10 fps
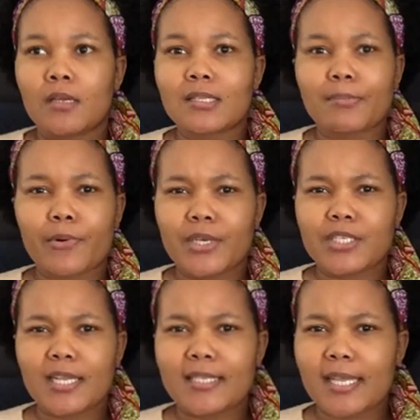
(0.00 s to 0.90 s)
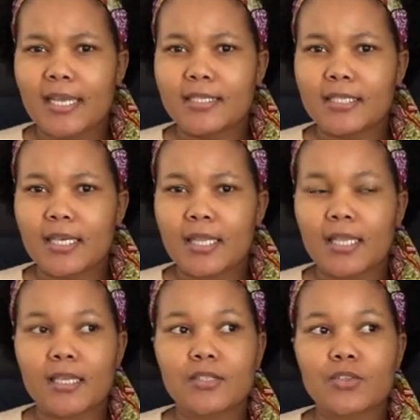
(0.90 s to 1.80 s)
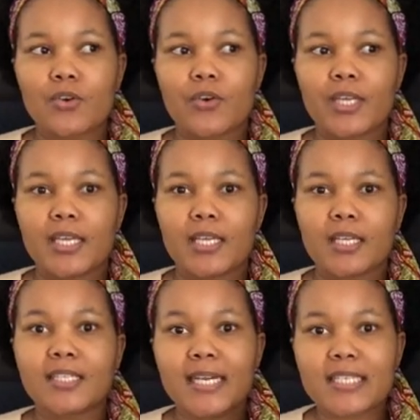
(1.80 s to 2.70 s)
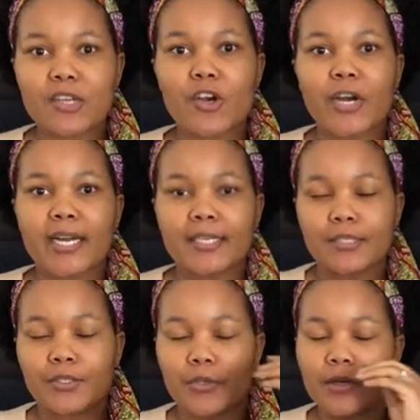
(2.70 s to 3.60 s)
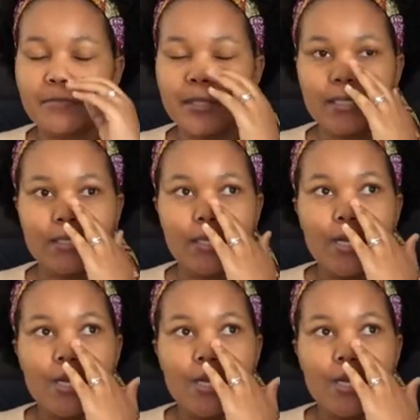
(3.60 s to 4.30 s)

separation anxiety, I think. So he does cry, you know, a bit.